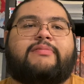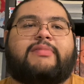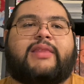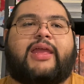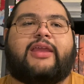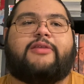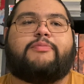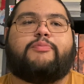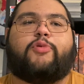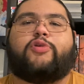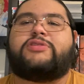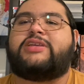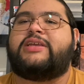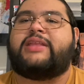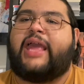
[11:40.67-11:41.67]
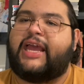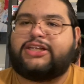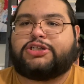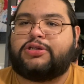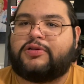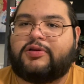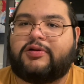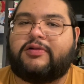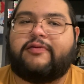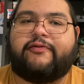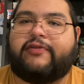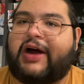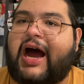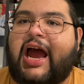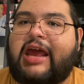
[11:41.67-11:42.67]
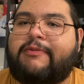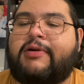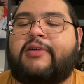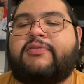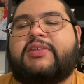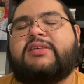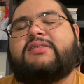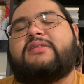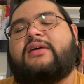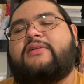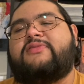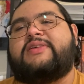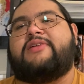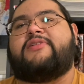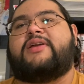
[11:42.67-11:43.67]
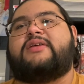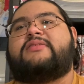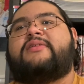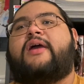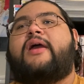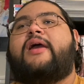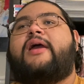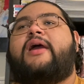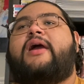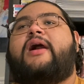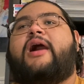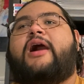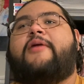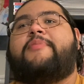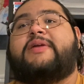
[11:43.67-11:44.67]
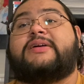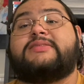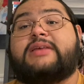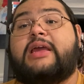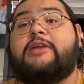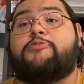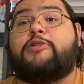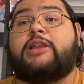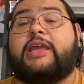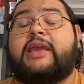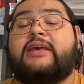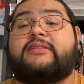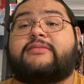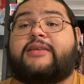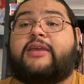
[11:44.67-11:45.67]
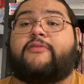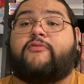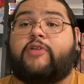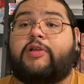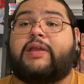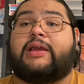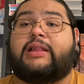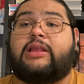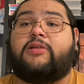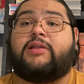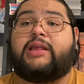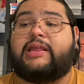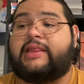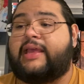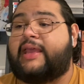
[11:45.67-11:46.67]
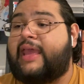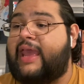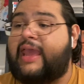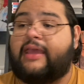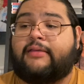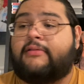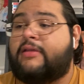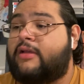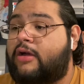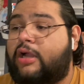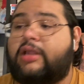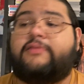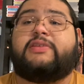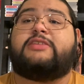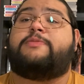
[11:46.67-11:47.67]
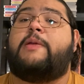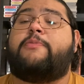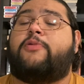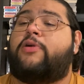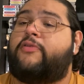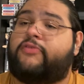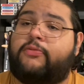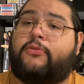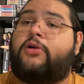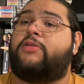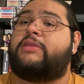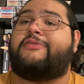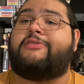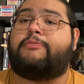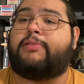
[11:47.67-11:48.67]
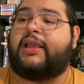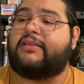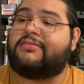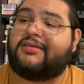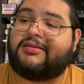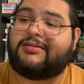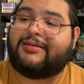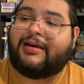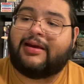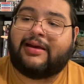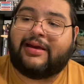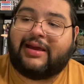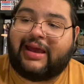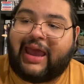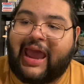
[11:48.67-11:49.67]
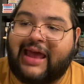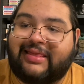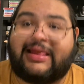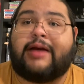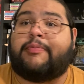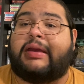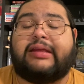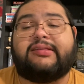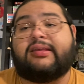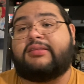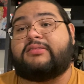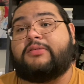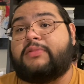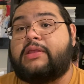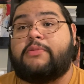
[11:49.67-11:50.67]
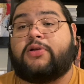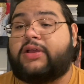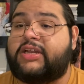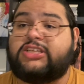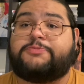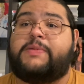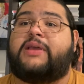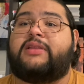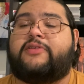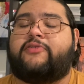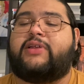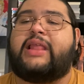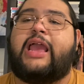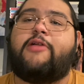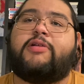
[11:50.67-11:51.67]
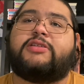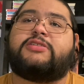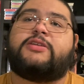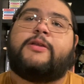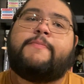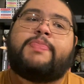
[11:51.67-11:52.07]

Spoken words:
like multinational vibe of this series, because it really is like very clearly like, hey, all of these people are from all different places, and that means that some of them are going to speak a different language.